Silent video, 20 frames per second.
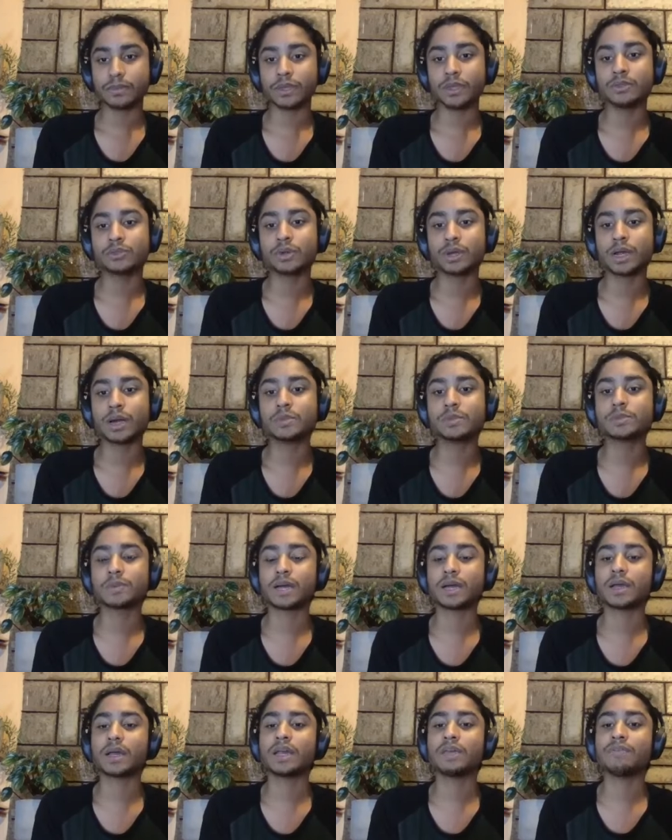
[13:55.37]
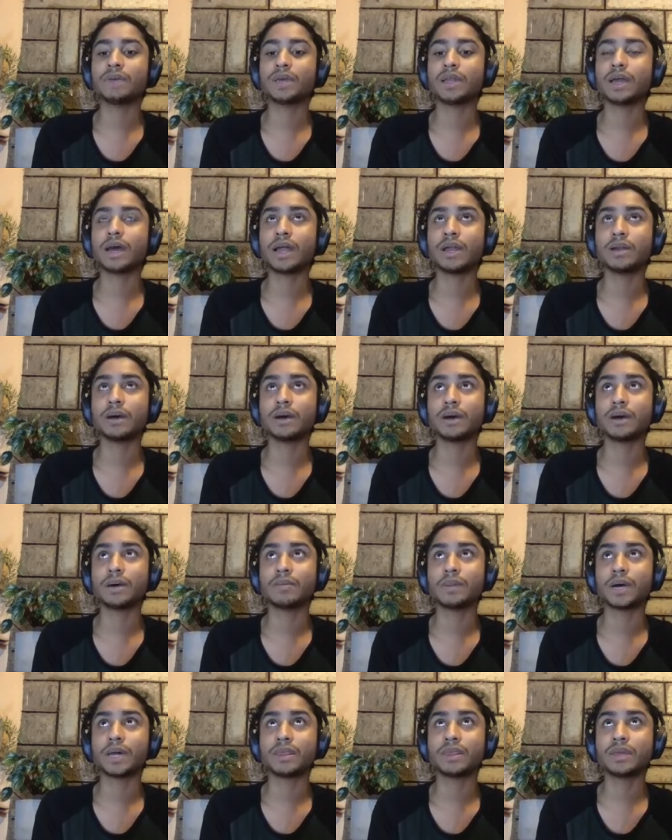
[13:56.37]
So it comes about, Even I,
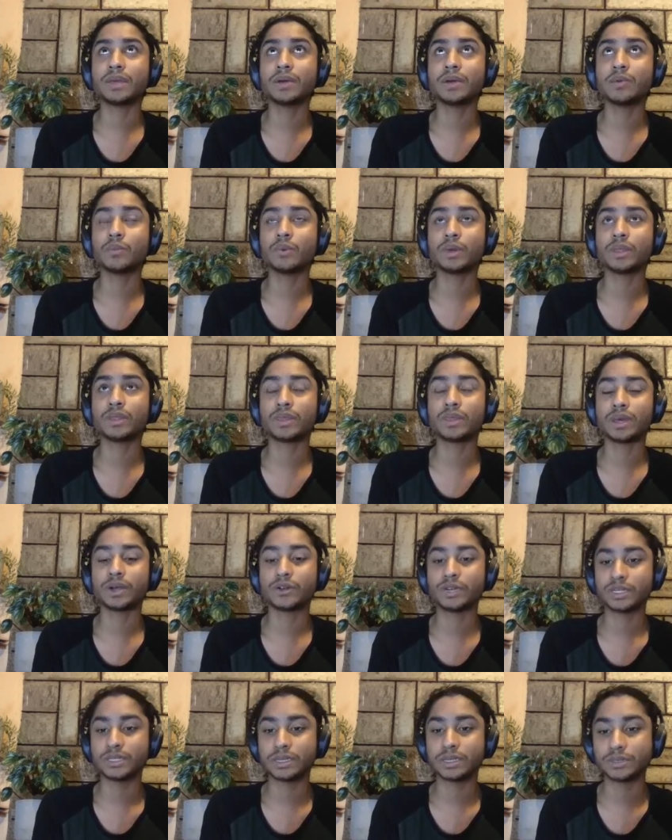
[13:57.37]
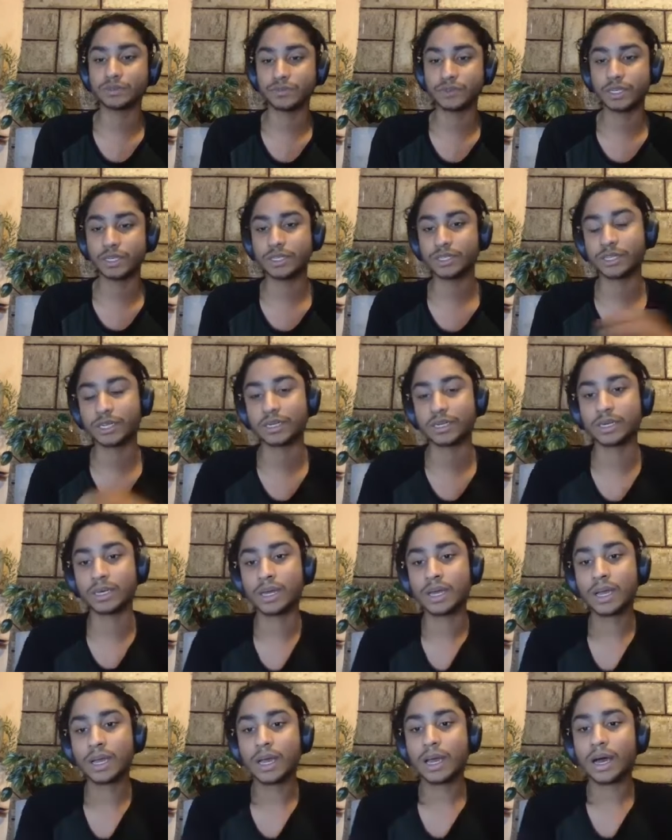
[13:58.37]
um, I think with the recent free trade
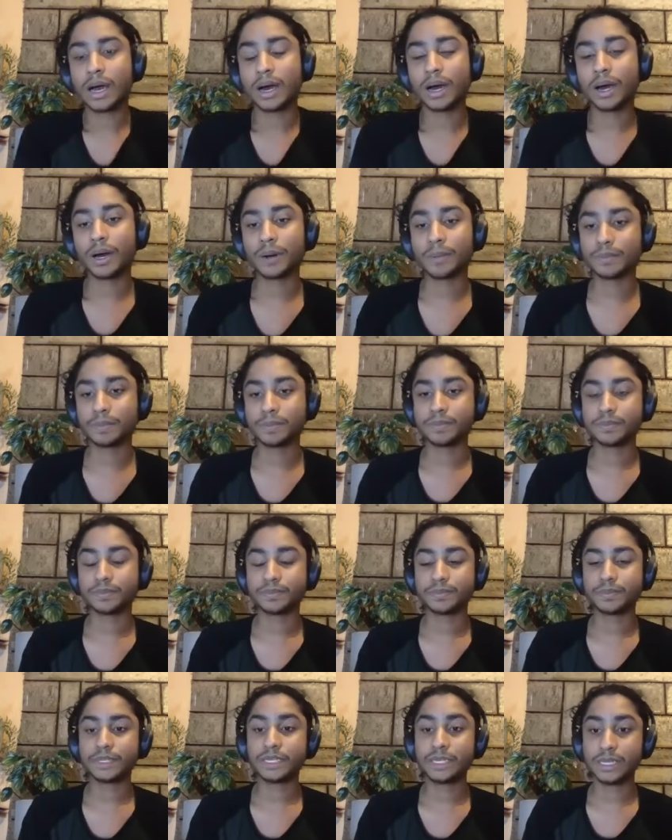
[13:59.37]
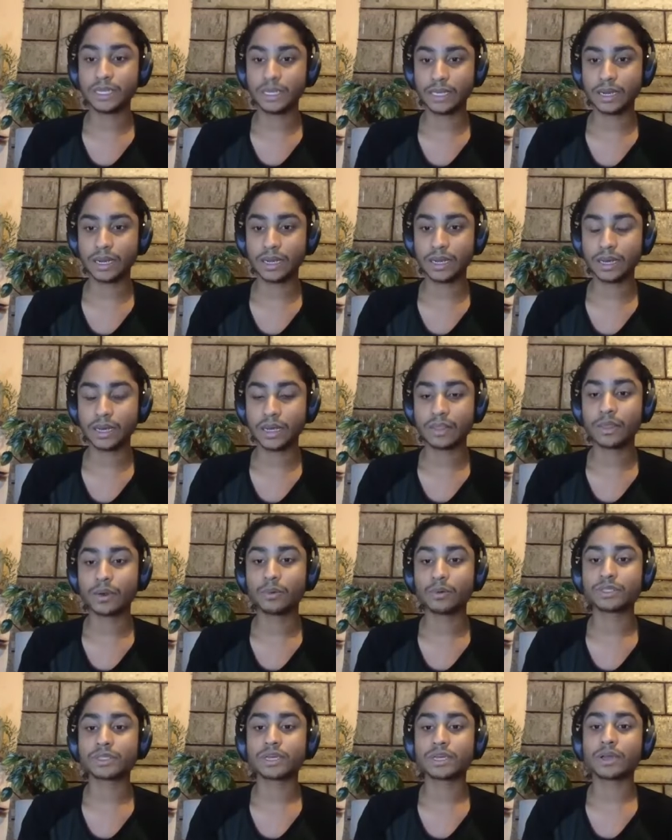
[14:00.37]
um, deal, there
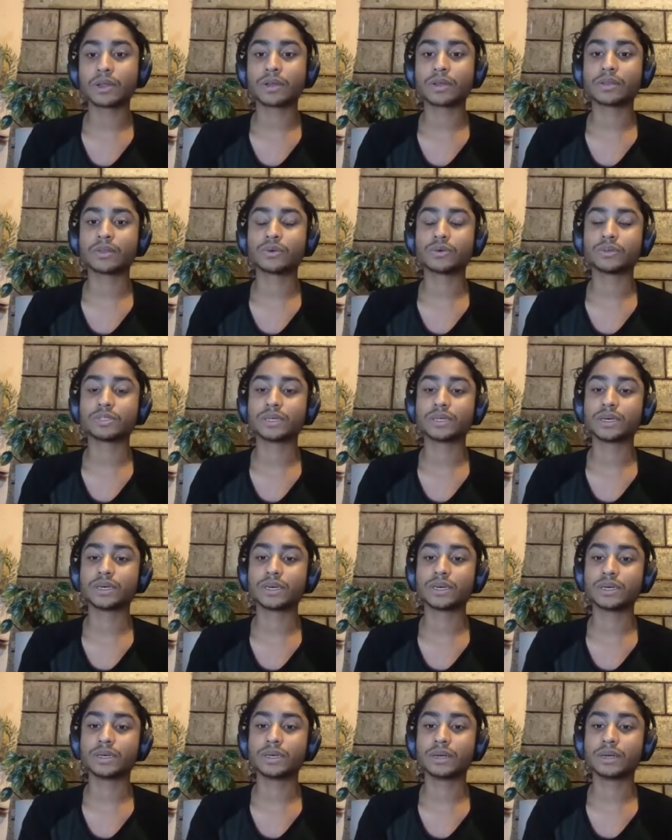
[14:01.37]
was the, there was the